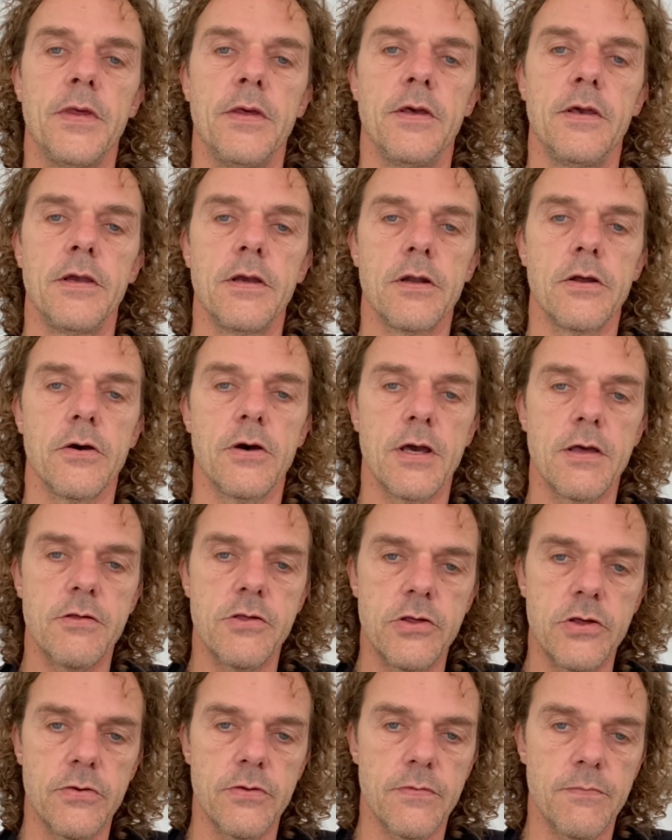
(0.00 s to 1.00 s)

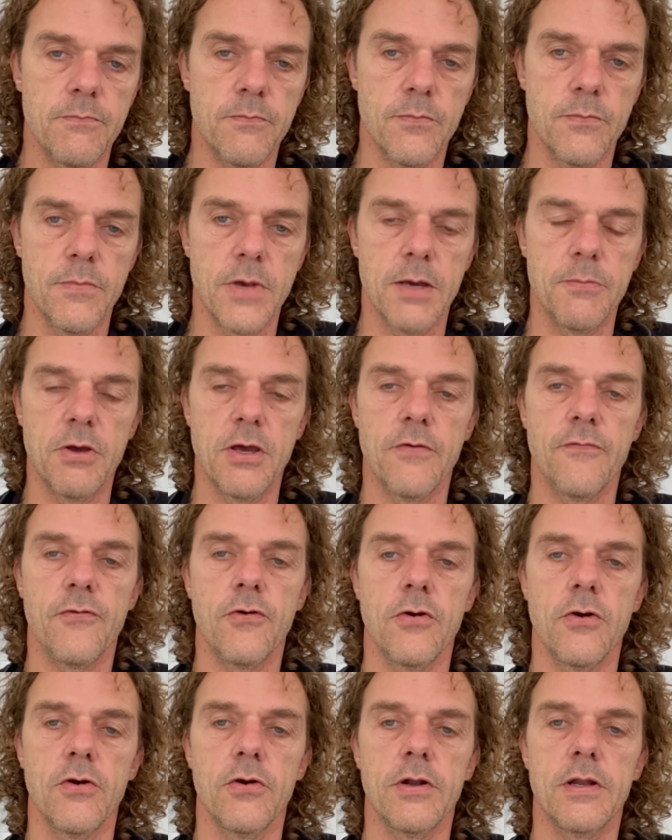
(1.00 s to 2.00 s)
as you maybe have
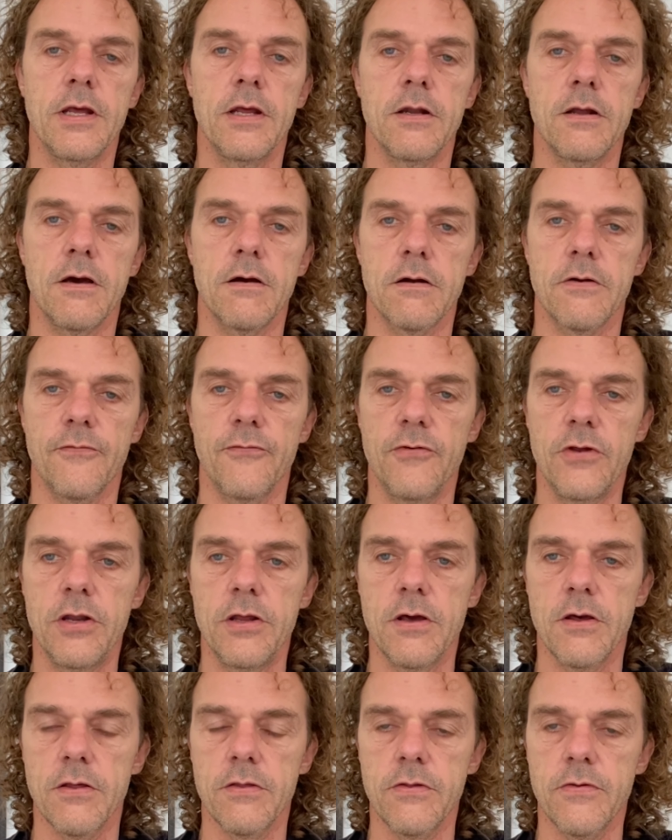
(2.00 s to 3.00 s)
heard in other
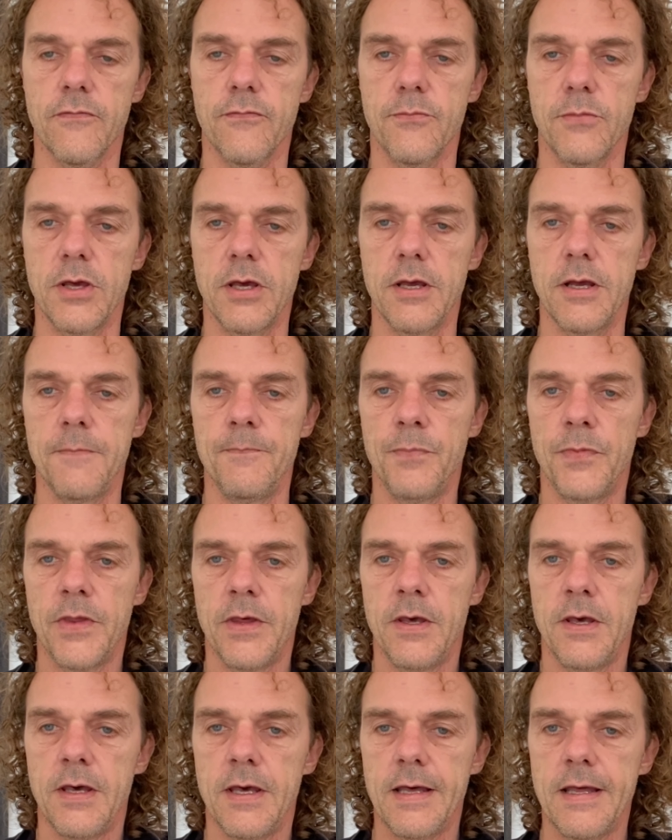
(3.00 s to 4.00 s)
videos of me,
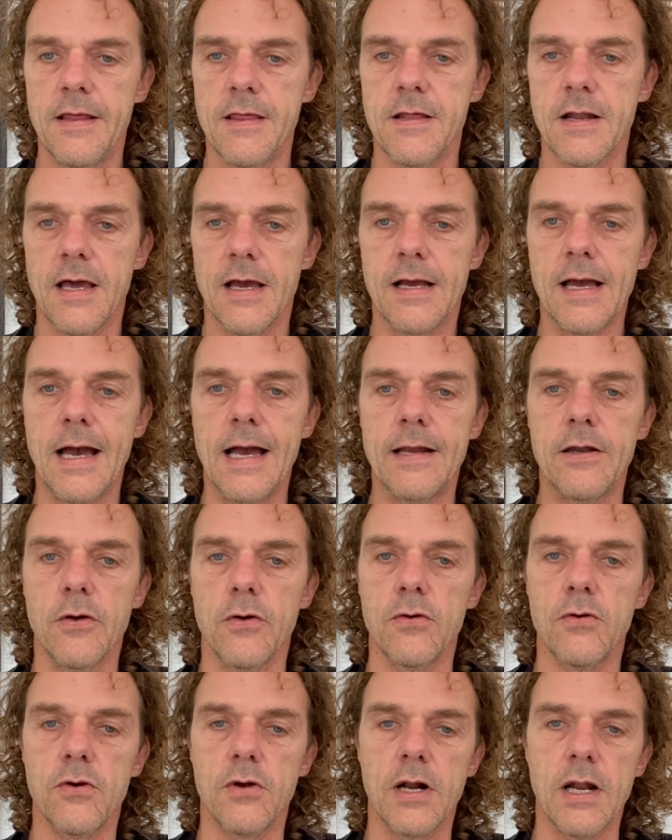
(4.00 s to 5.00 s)
it's like I
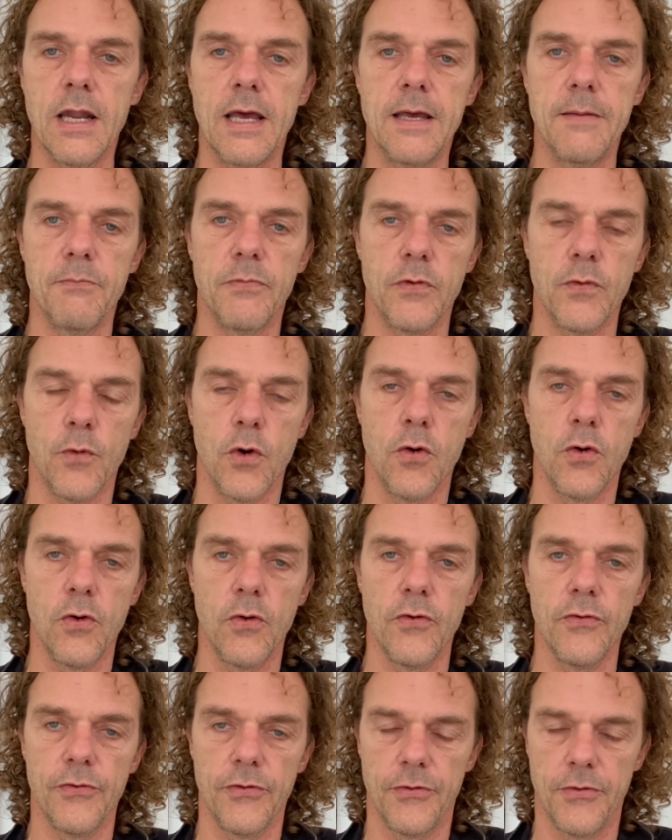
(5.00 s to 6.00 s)
don't claim to
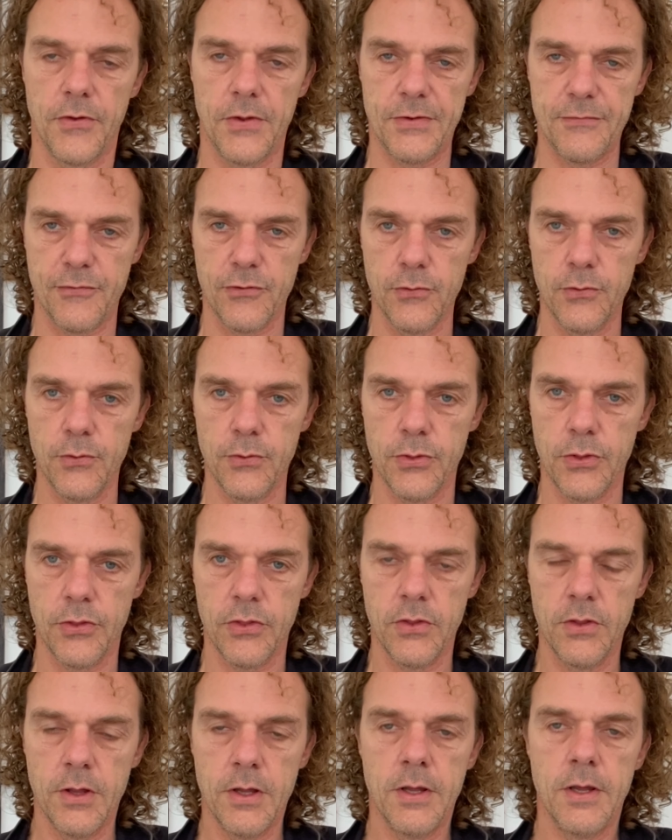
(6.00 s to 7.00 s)
hold the
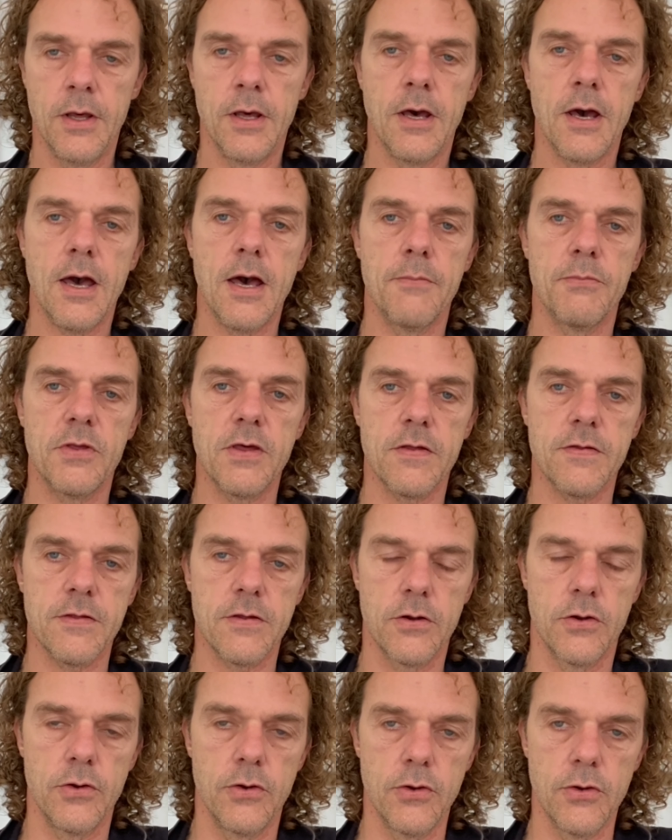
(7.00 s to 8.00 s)
truth. I'm just a
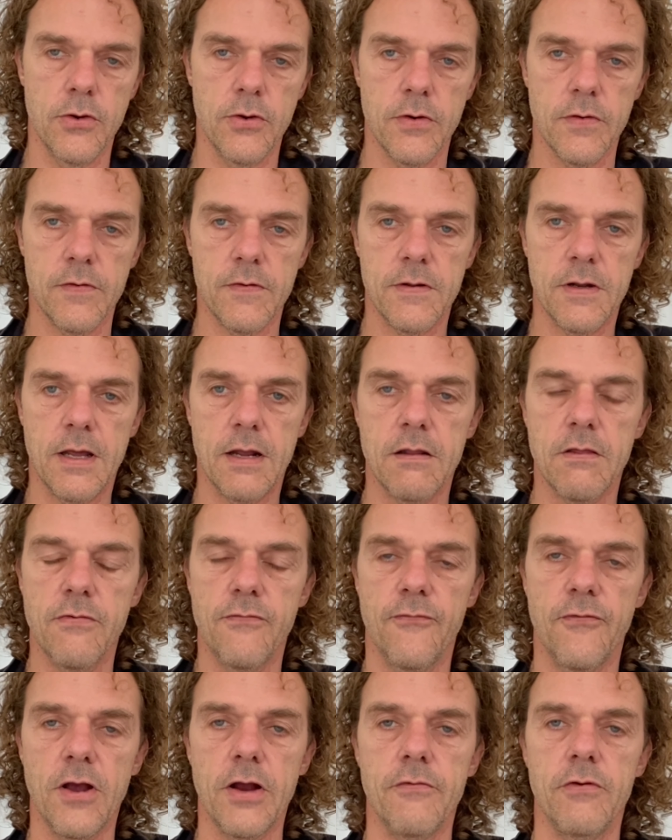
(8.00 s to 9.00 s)
nerd that is
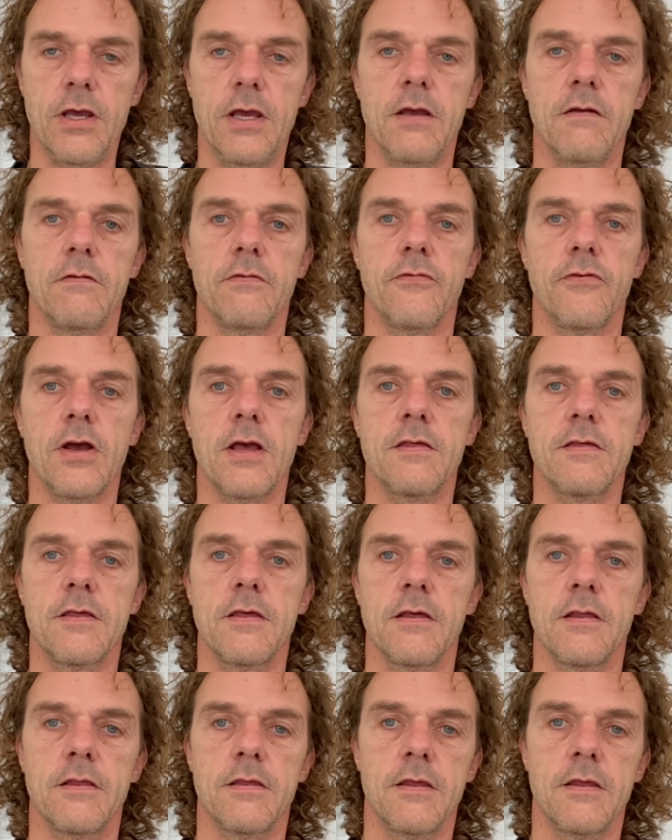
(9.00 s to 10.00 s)
very interested